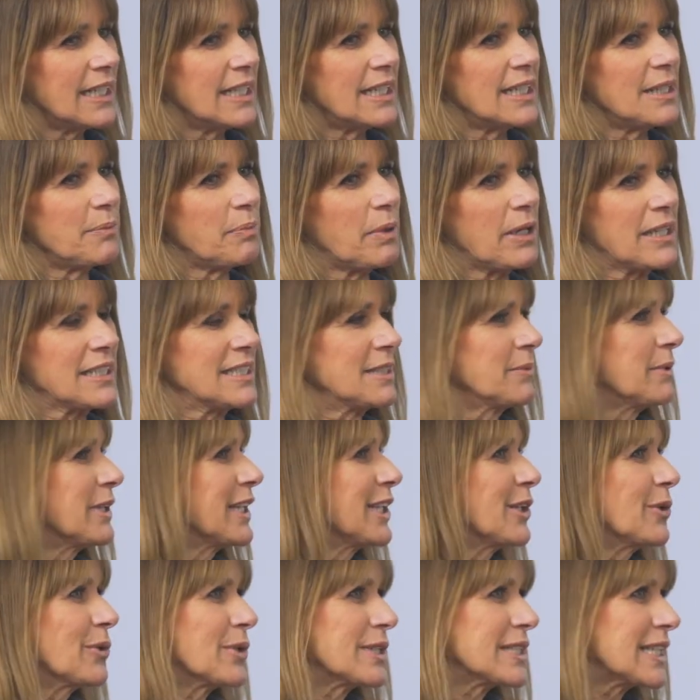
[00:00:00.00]
They passed away
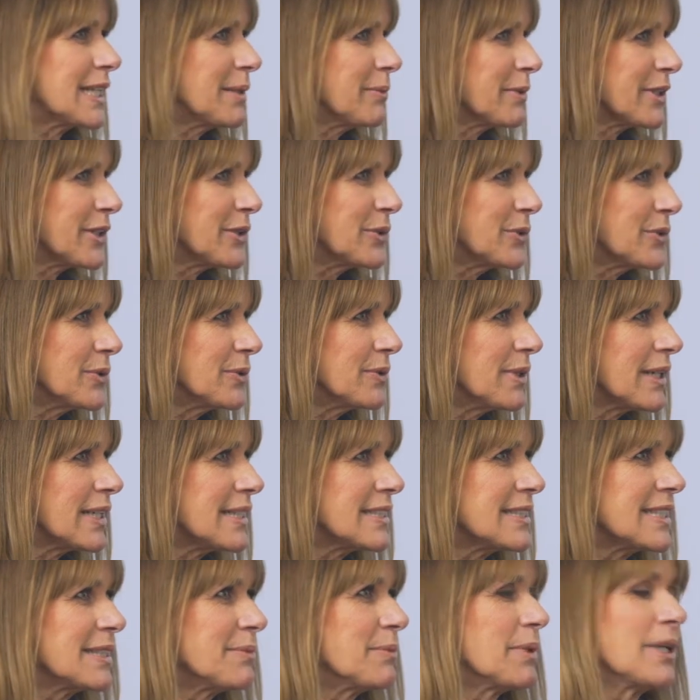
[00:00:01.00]
a long time ago,
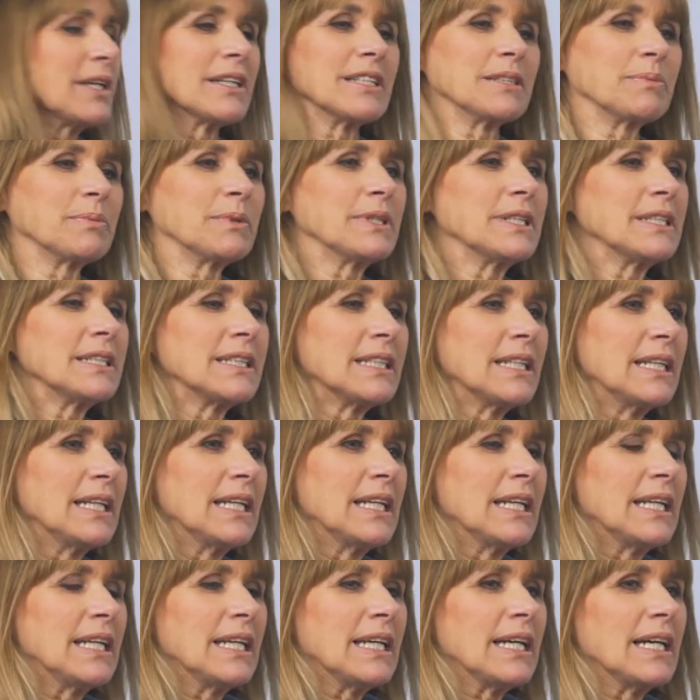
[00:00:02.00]
as did my husband's.
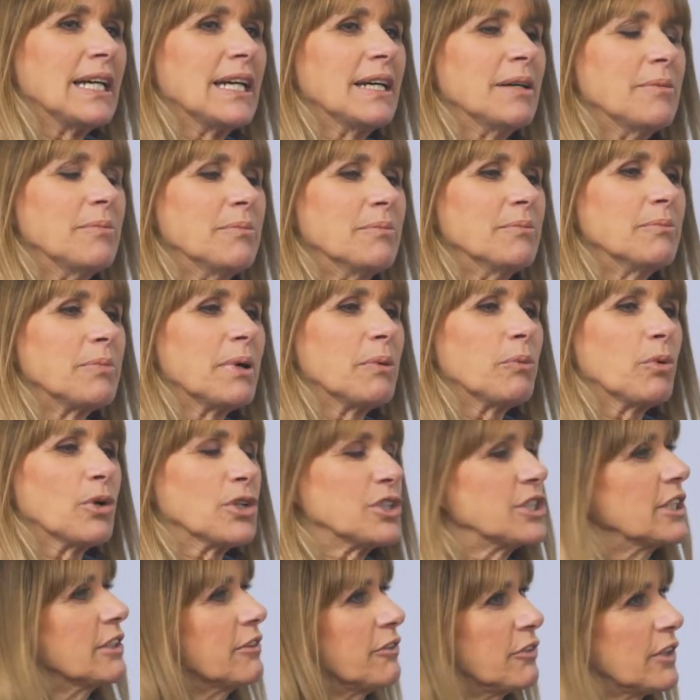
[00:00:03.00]
But
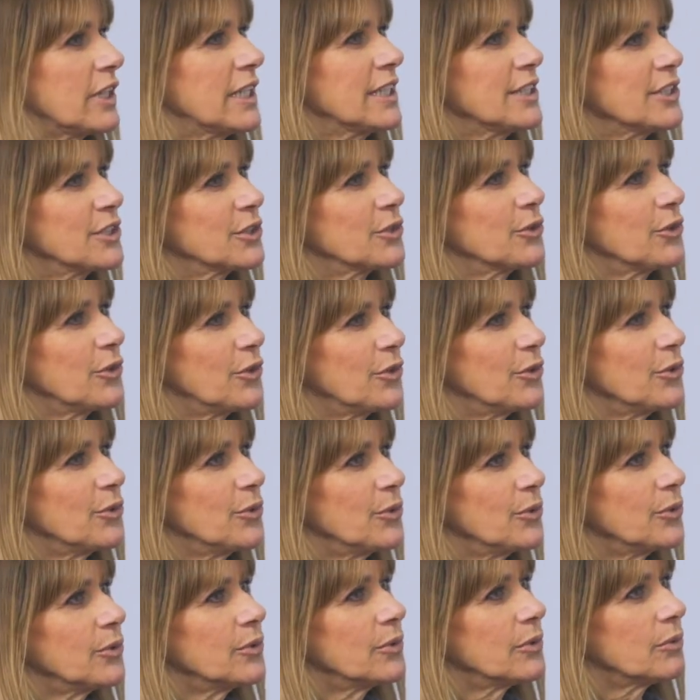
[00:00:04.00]
watching friends go
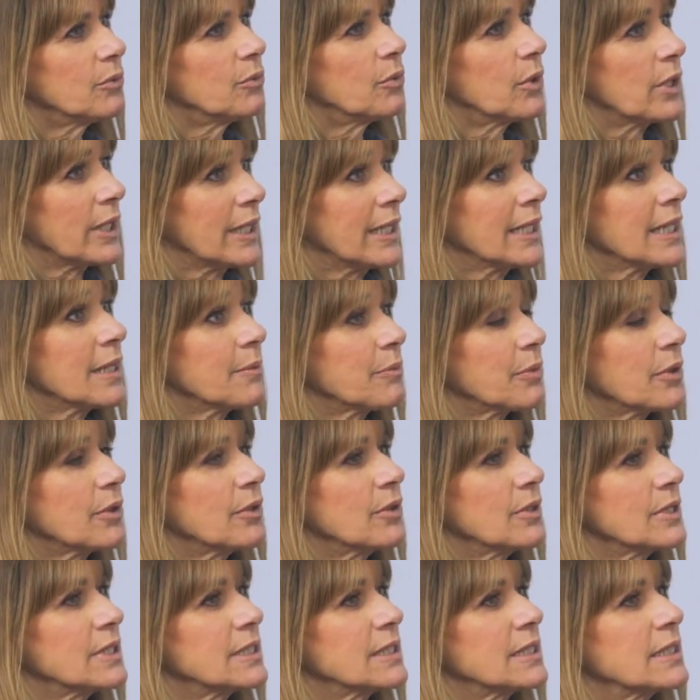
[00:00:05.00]
through worrying
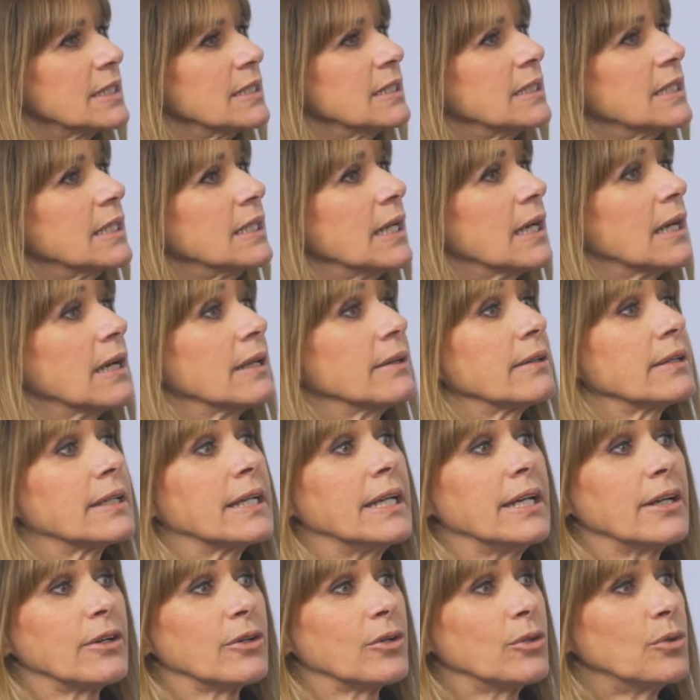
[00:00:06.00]
about either
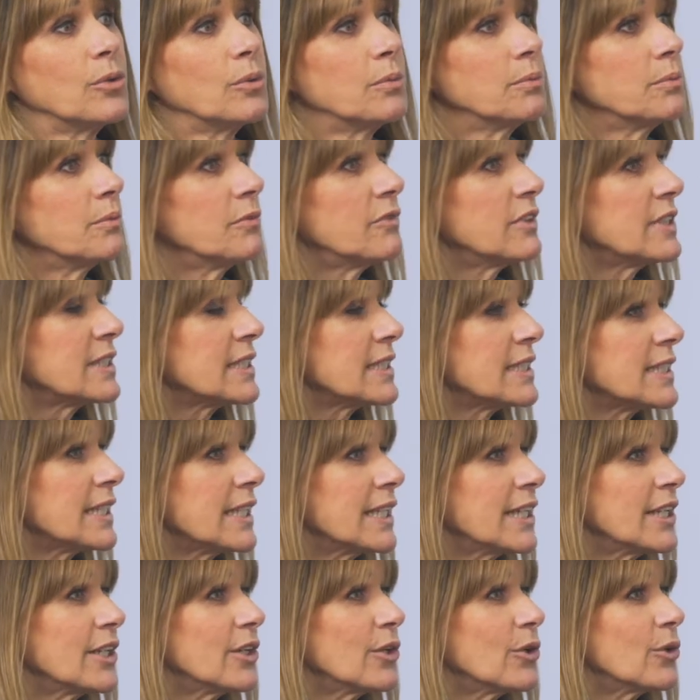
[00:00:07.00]
care home
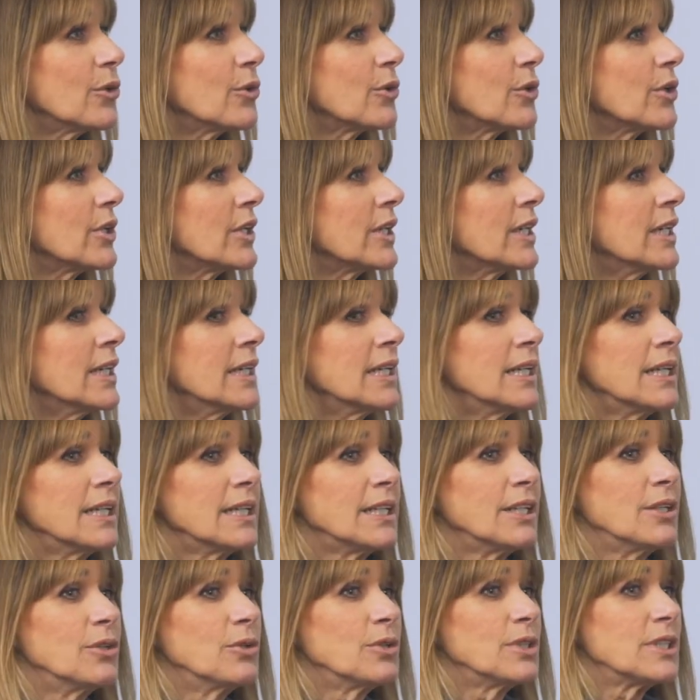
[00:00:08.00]
visiting or,
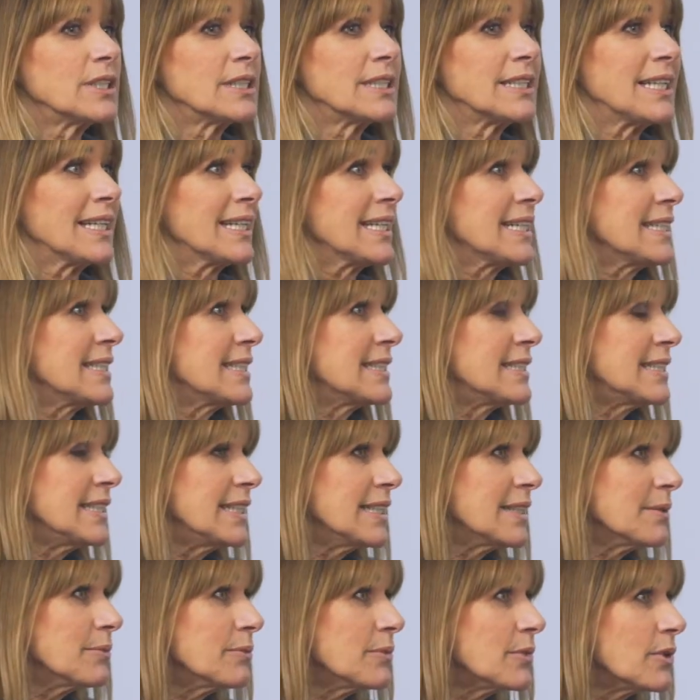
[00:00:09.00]
just getting to
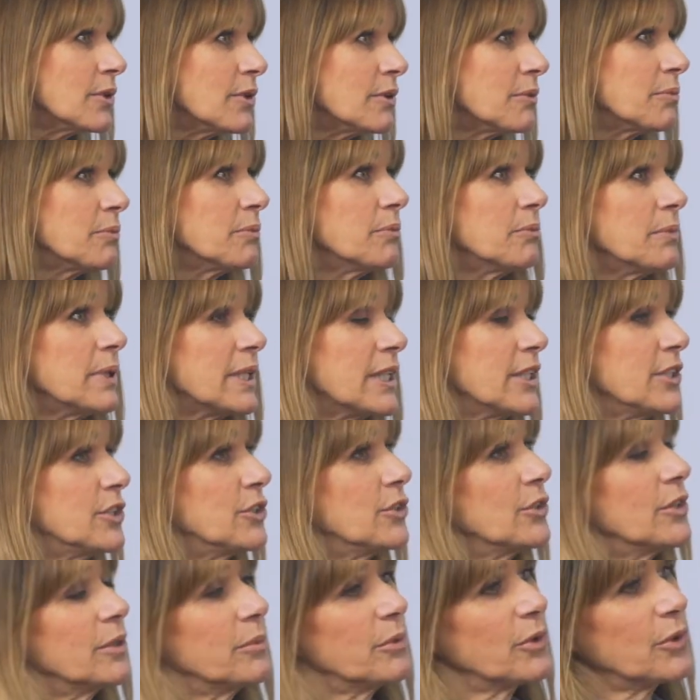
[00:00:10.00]
see them or making
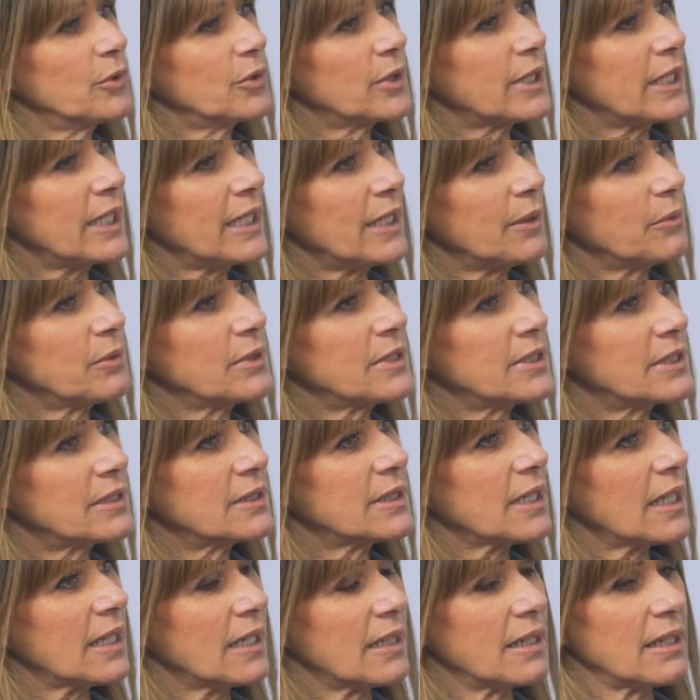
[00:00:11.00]
sure they were okay
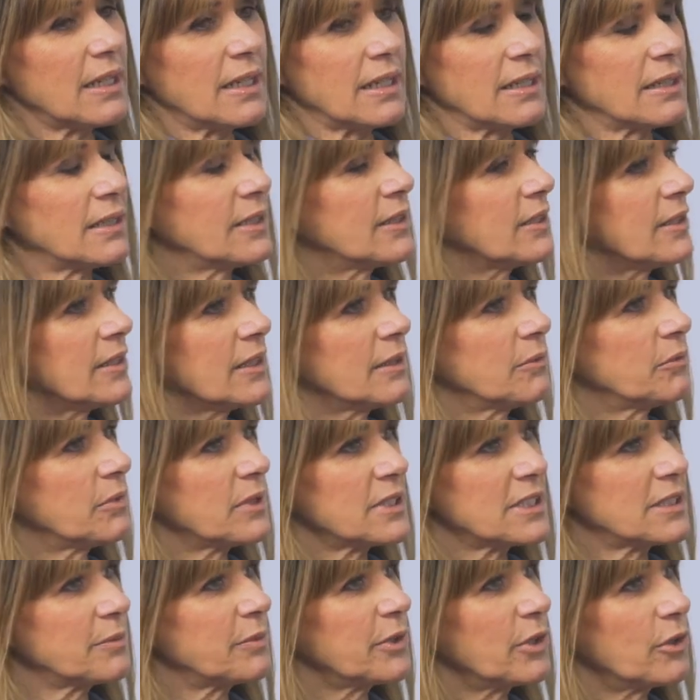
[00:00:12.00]
was, it
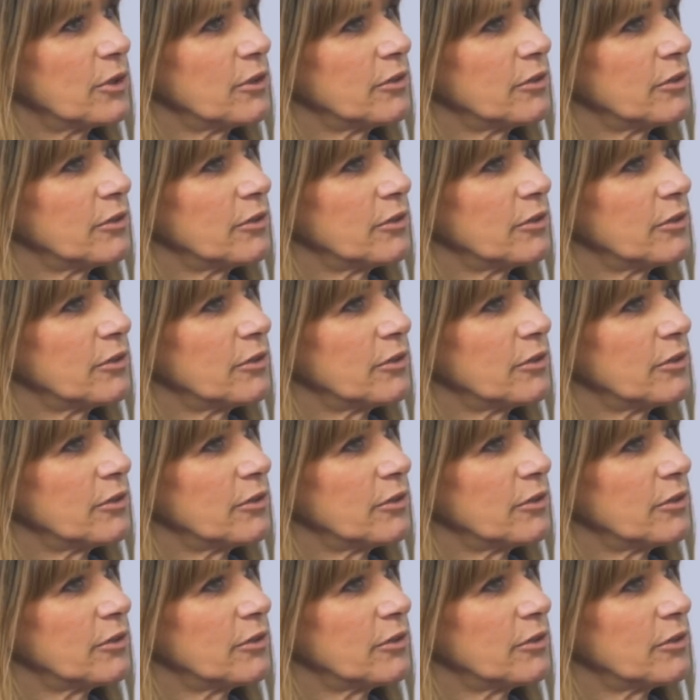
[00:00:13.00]
must have been